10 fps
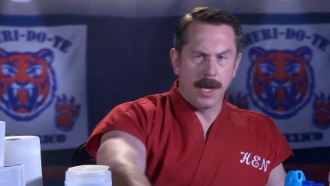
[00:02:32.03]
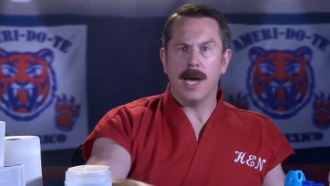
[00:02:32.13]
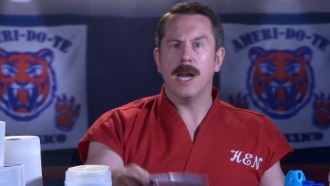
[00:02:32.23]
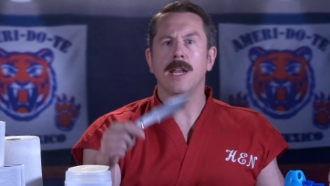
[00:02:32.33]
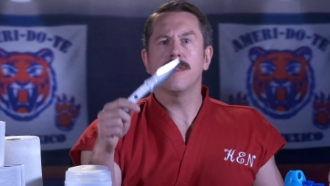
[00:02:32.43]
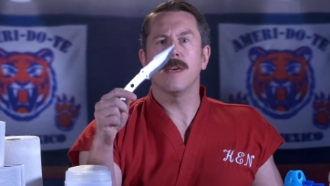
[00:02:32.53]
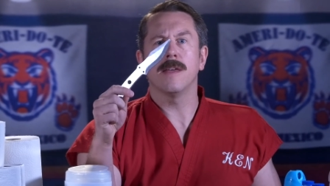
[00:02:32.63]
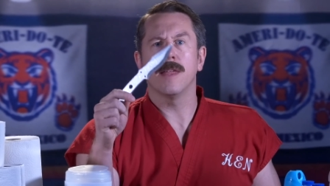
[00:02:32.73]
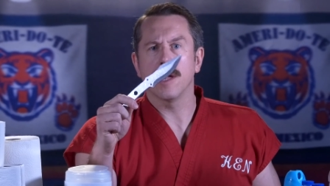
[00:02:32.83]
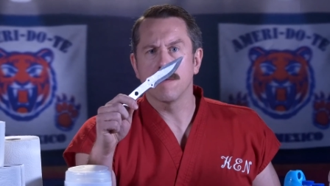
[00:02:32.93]
and anything
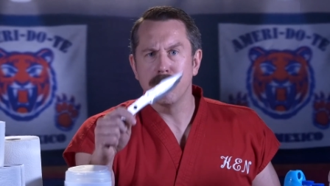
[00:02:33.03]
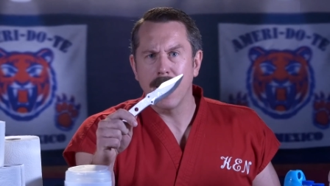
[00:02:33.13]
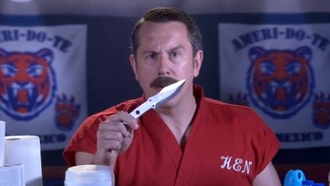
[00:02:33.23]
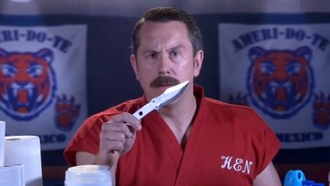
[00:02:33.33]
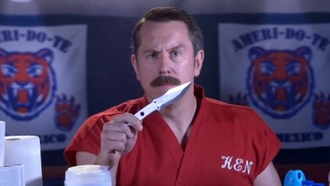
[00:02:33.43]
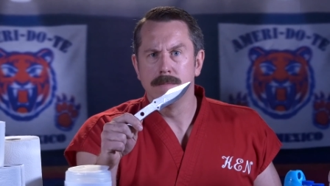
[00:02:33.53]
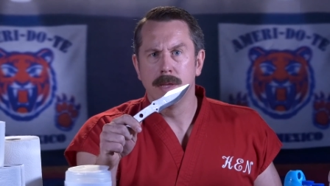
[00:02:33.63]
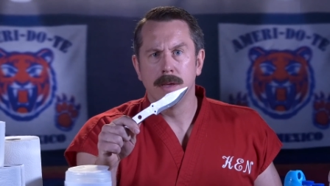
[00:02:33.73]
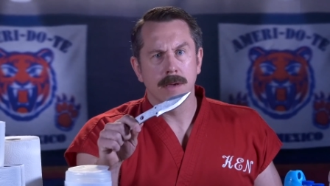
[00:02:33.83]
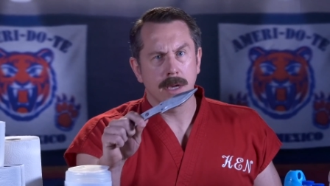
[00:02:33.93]
that is metal
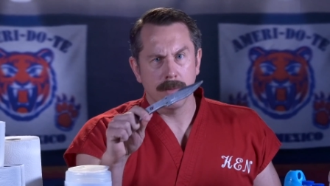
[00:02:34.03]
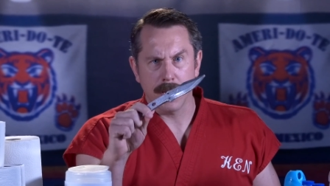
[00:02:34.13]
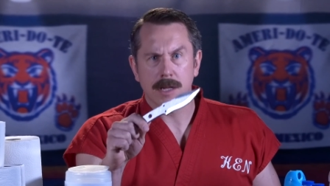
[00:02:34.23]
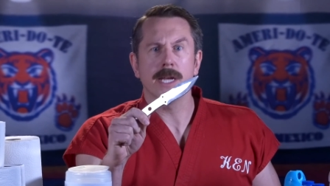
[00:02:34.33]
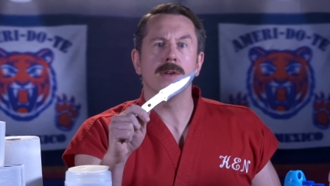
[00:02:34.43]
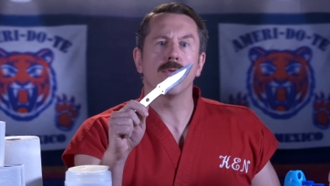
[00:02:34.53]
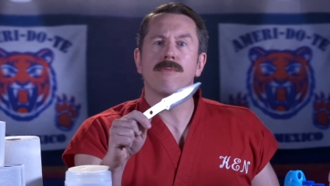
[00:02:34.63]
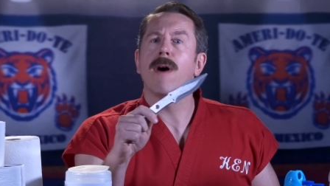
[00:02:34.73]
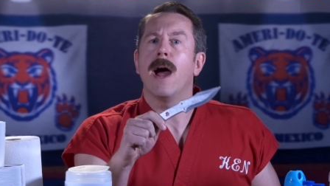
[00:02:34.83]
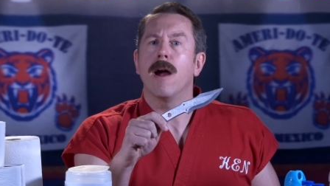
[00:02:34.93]
can be cleaned with
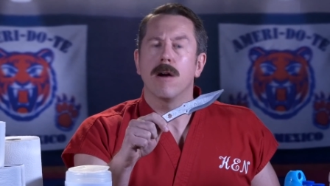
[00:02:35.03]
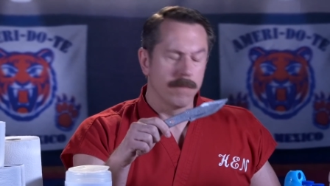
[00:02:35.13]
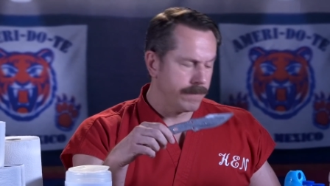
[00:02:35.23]
fire.